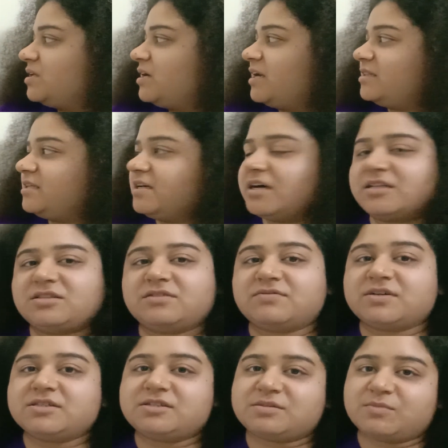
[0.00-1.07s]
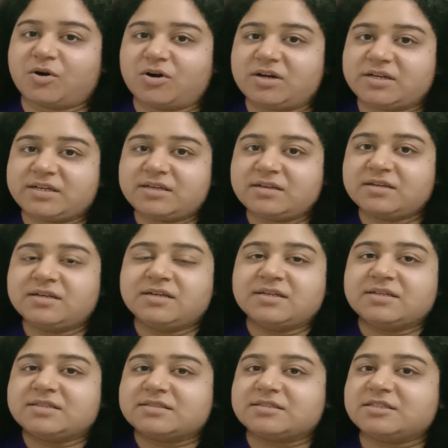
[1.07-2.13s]
And the other one, small t,
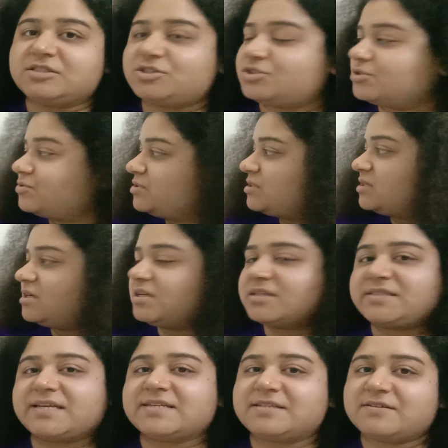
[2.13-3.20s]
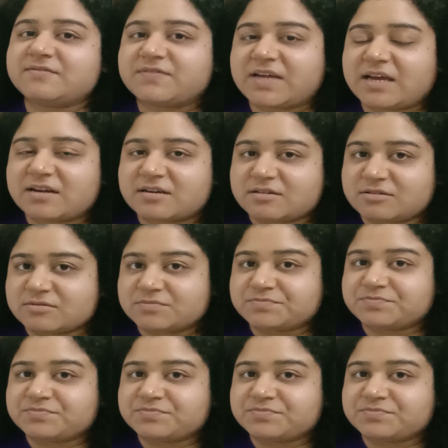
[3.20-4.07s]
this shows the recessive character.